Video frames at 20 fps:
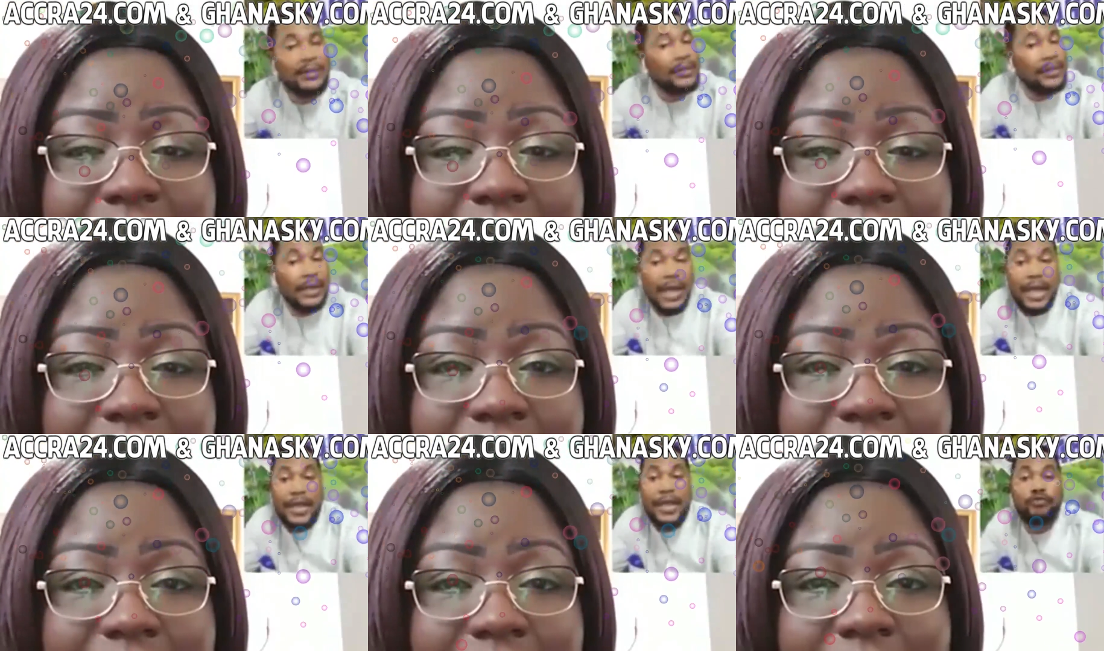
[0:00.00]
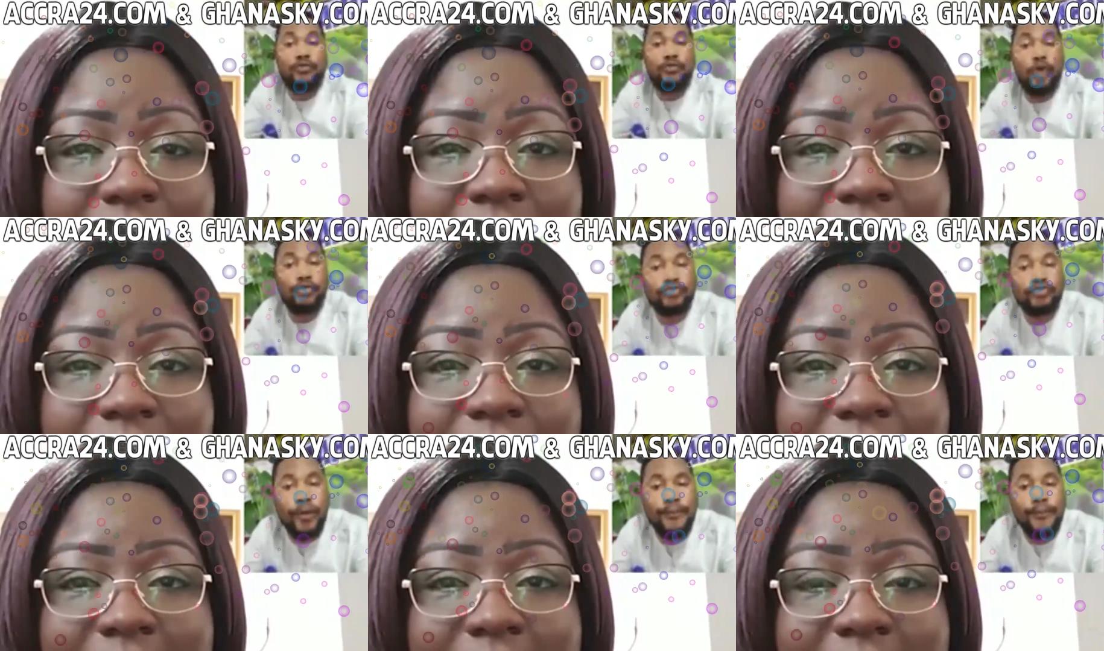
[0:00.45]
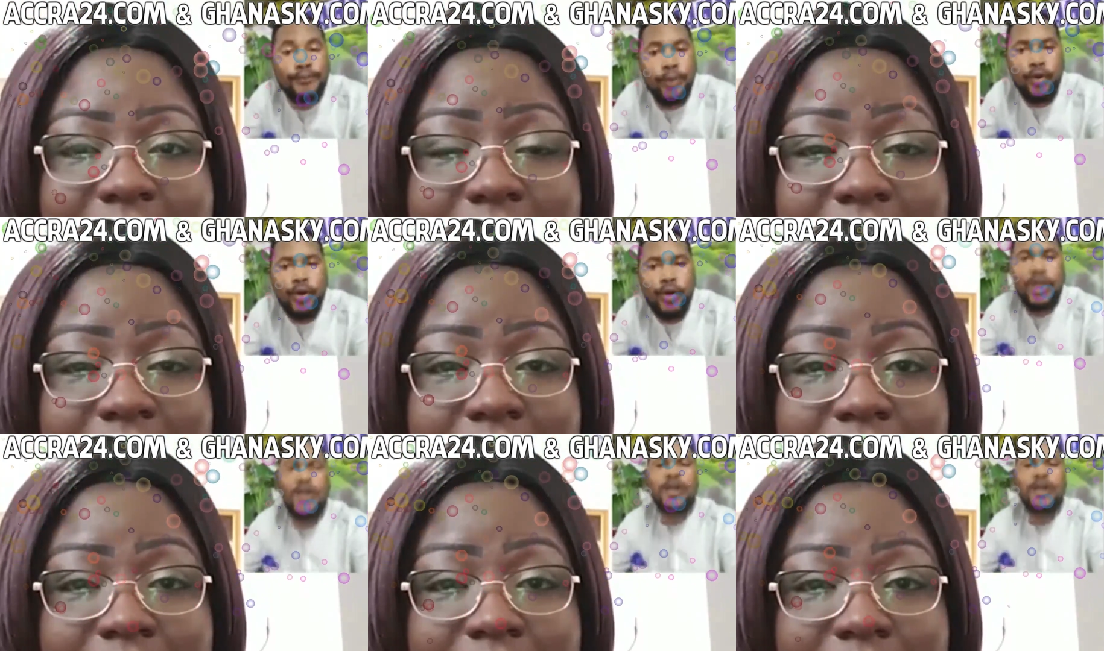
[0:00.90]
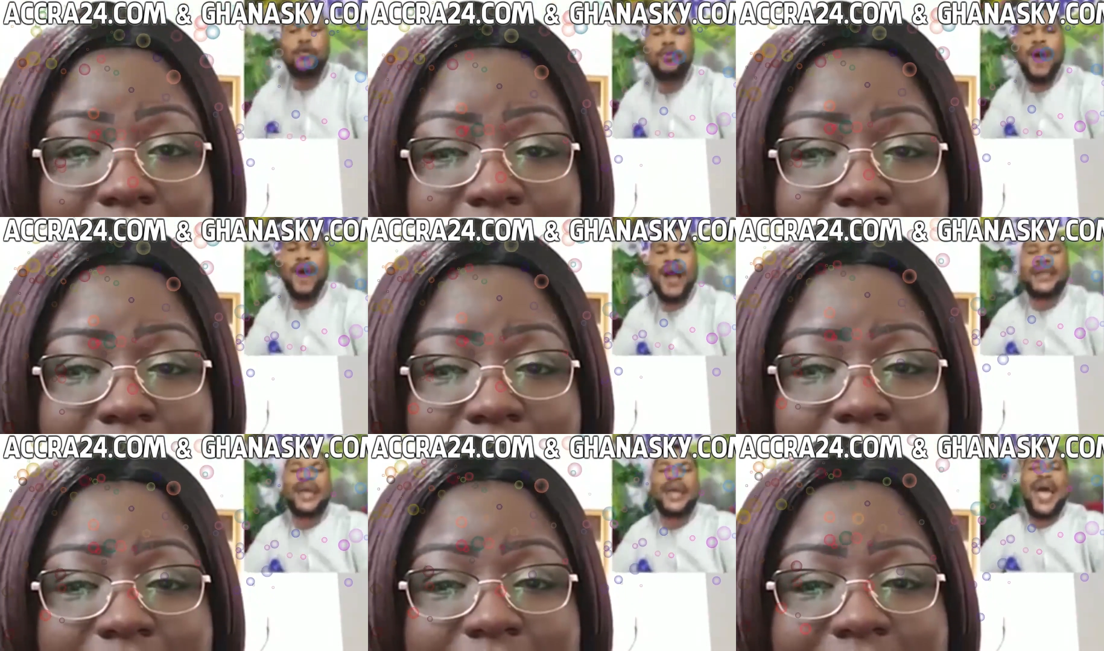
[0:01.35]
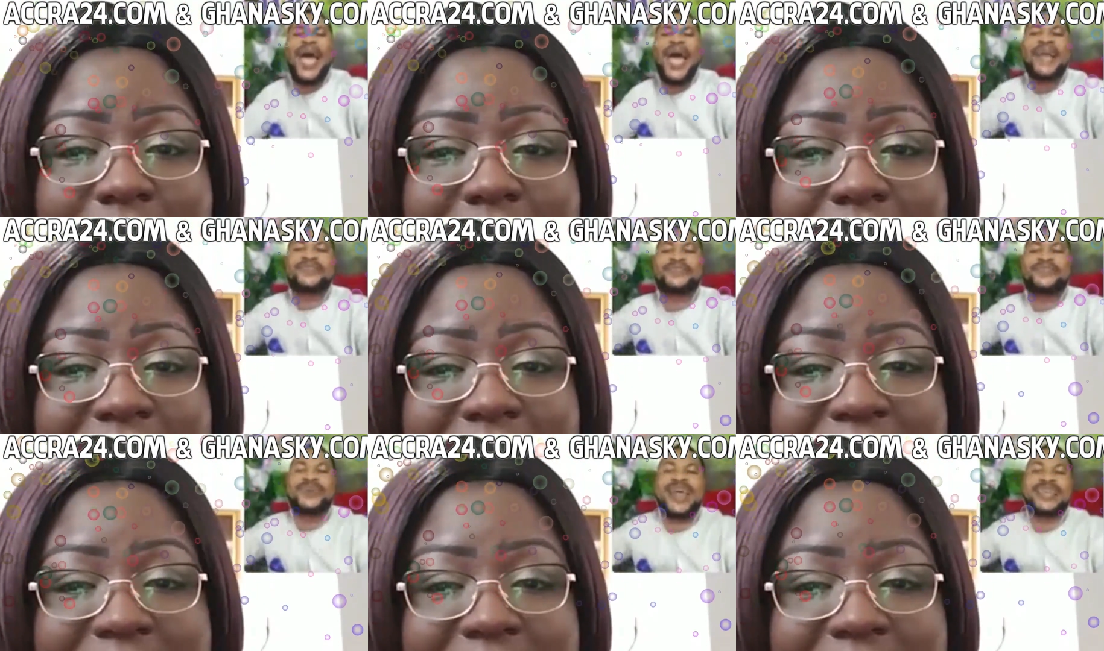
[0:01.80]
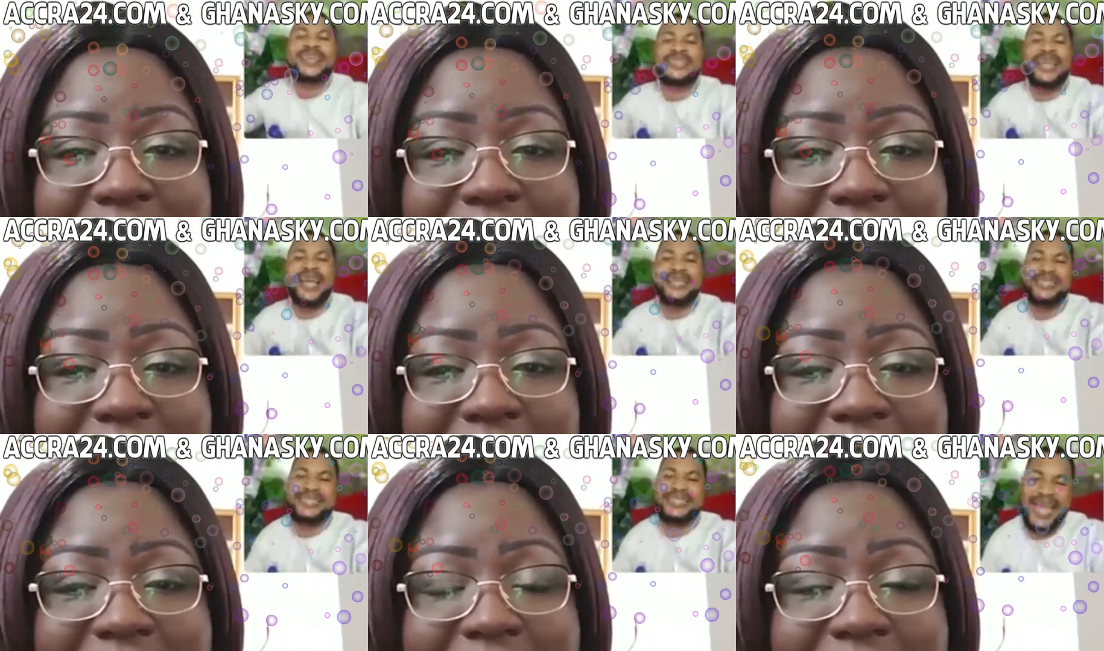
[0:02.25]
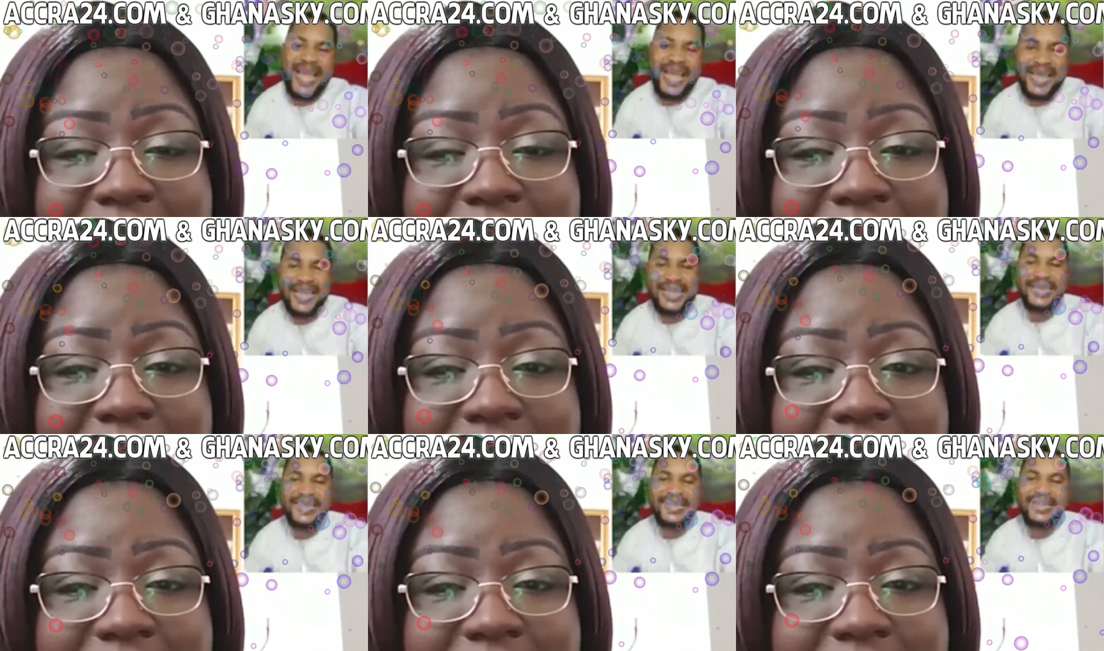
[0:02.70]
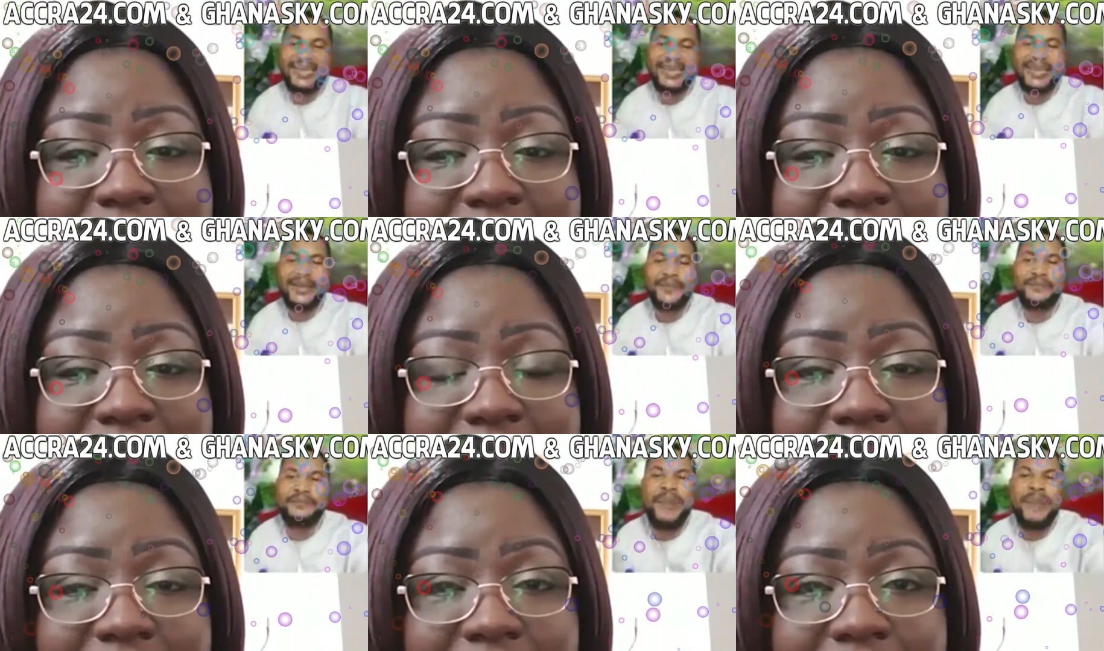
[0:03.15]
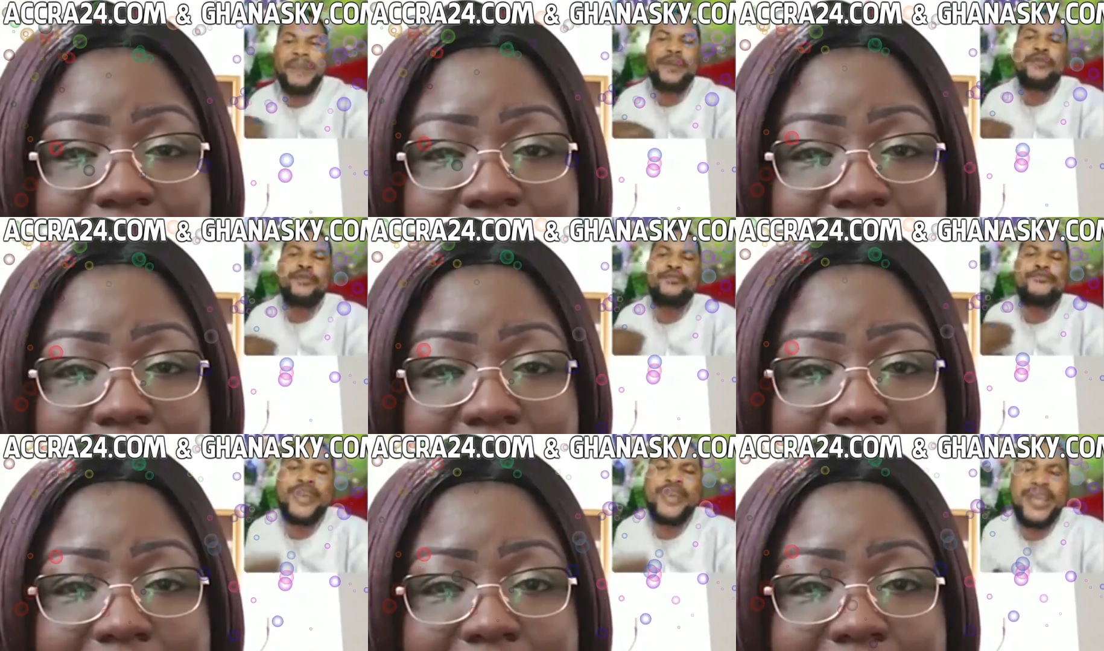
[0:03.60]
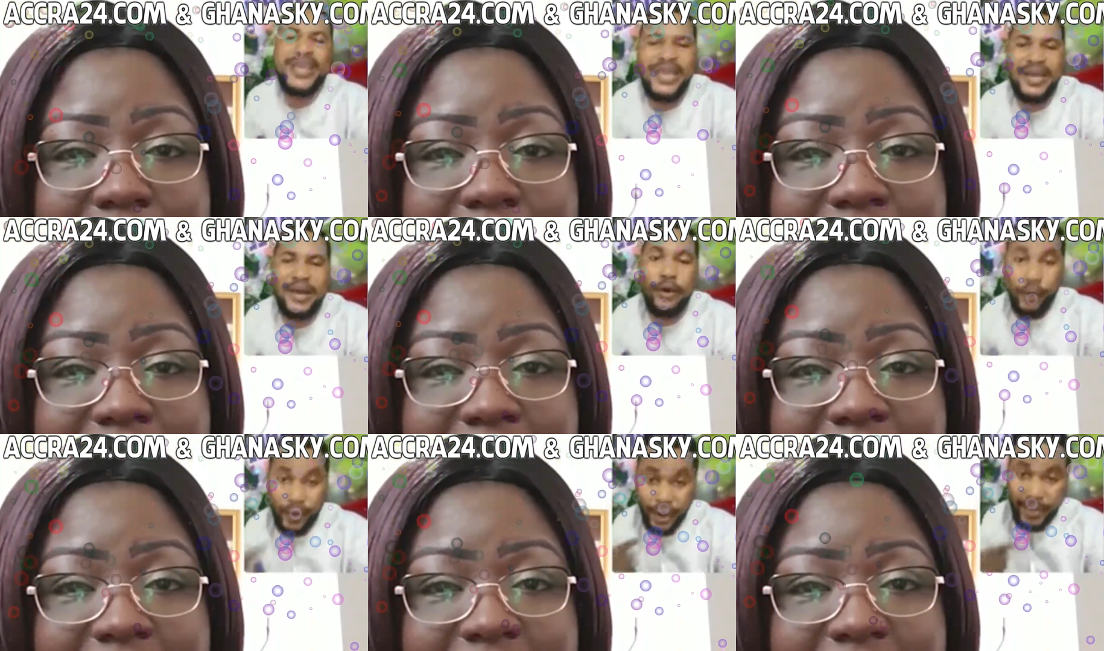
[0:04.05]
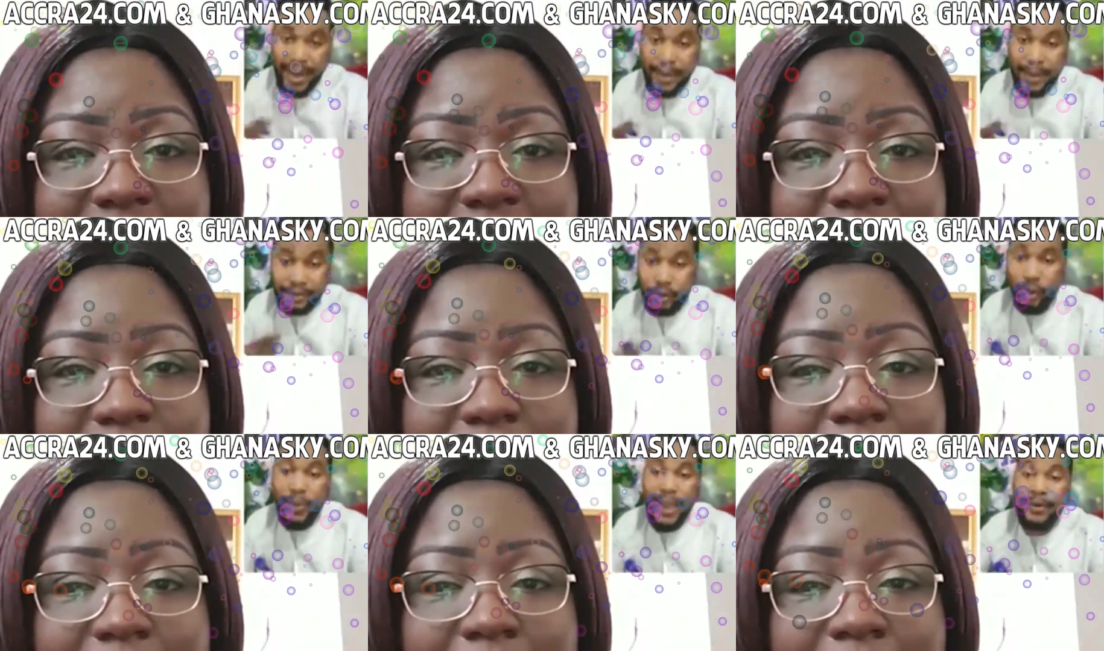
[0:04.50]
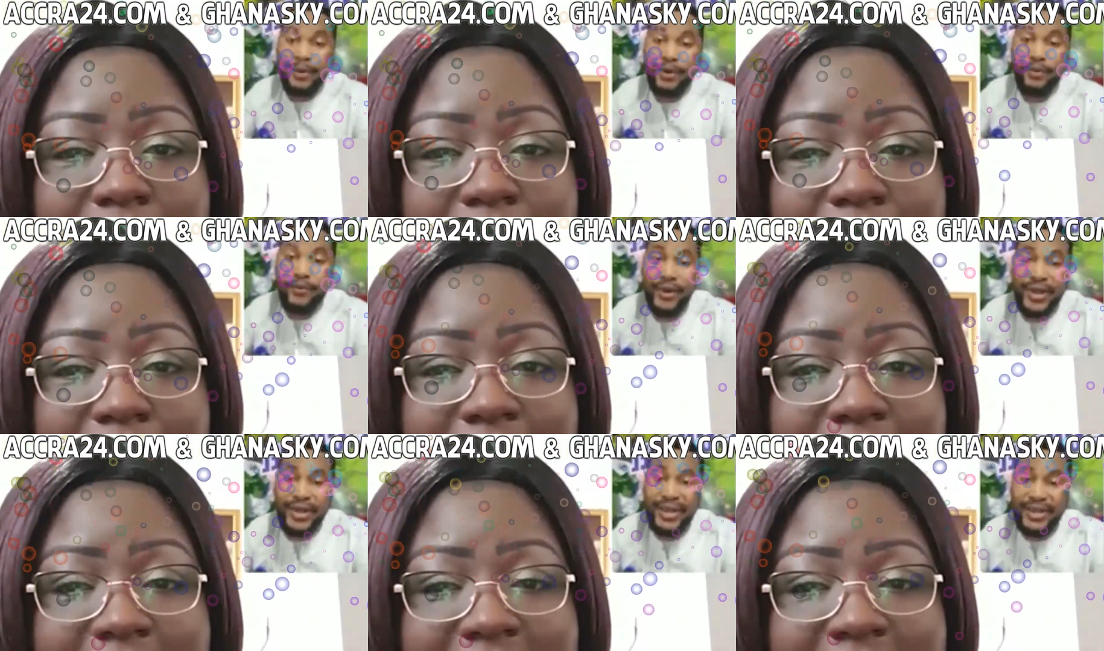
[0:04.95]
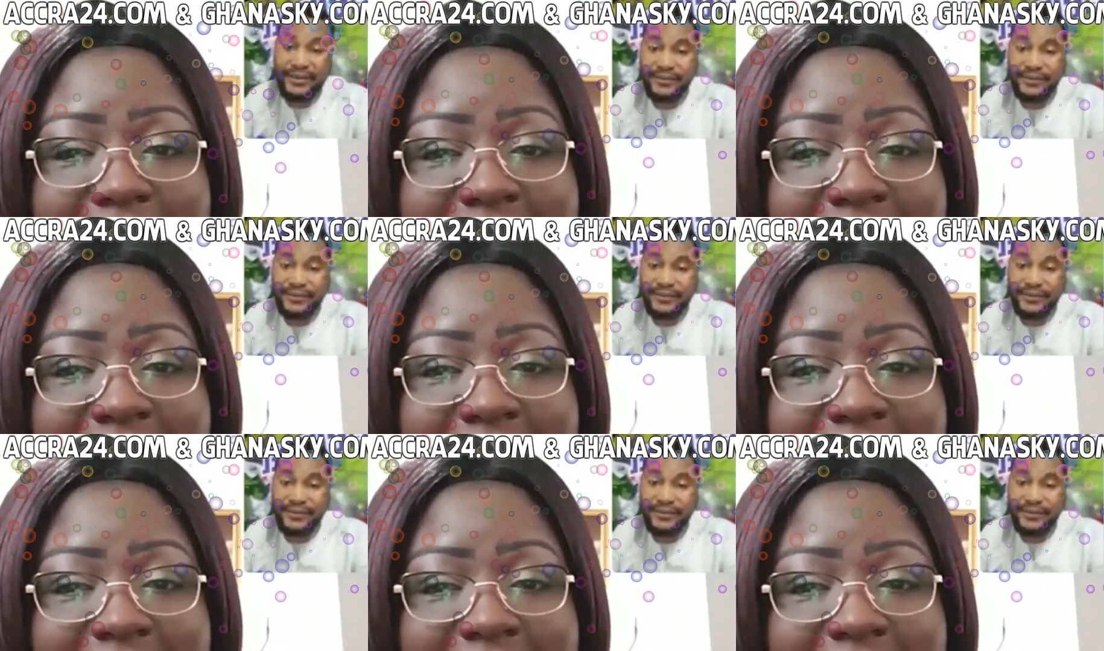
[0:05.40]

Speaker 1: I am contempo. Waka to the stand, sir. Memory, or I may be so memory.